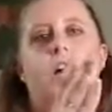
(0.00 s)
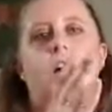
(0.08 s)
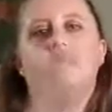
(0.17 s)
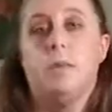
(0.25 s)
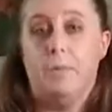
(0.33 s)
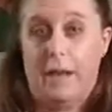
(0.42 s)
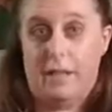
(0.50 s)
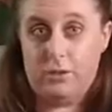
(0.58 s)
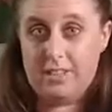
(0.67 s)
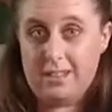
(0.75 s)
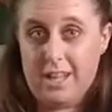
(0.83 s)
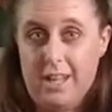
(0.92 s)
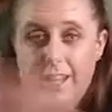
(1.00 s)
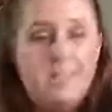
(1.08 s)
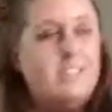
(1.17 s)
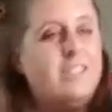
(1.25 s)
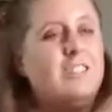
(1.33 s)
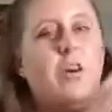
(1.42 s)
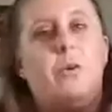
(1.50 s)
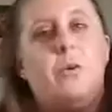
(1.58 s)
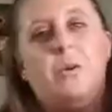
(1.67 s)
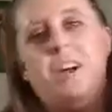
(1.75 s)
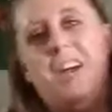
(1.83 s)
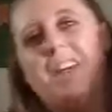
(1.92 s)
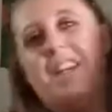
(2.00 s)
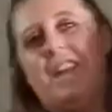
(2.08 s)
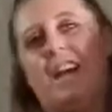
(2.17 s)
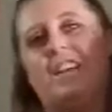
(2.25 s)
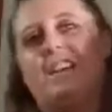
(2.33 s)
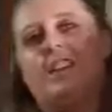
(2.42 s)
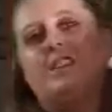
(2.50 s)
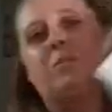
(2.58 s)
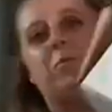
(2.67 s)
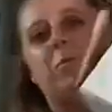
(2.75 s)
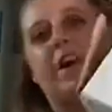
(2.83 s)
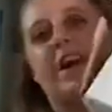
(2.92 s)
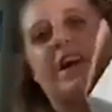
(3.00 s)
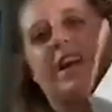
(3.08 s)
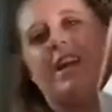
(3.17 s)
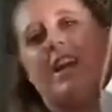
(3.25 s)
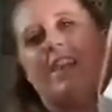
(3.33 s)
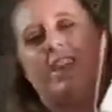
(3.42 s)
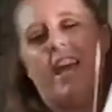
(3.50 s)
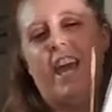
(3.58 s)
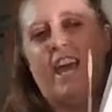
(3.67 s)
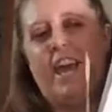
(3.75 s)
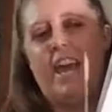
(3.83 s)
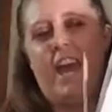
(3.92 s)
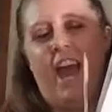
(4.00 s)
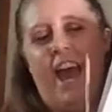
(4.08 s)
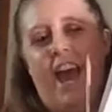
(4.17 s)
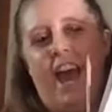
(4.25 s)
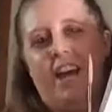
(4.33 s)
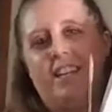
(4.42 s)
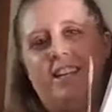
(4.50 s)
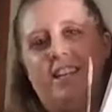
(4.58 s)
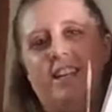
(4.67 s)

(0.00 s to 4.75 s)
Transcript: St. Patrick's Day. So that is why they had